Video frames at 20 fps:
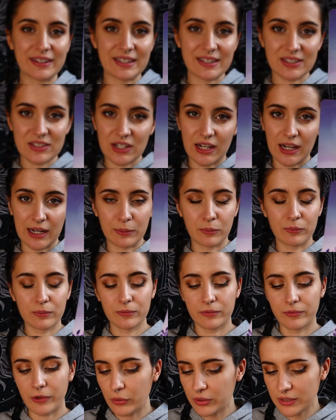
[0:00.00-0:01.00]
at this
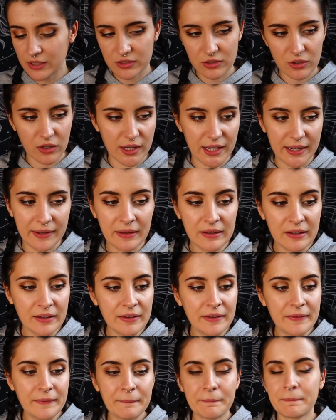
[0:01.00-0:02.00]
time. Focus on
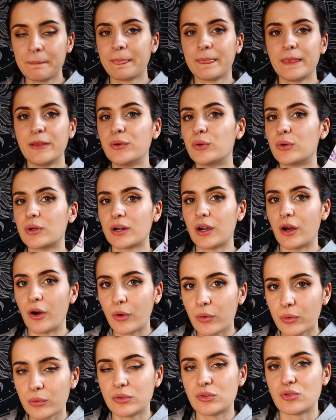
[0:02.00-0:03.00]
your
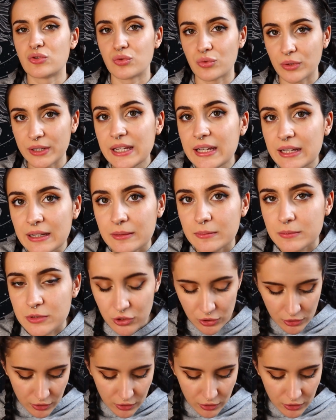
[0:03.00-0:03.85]
own dreams,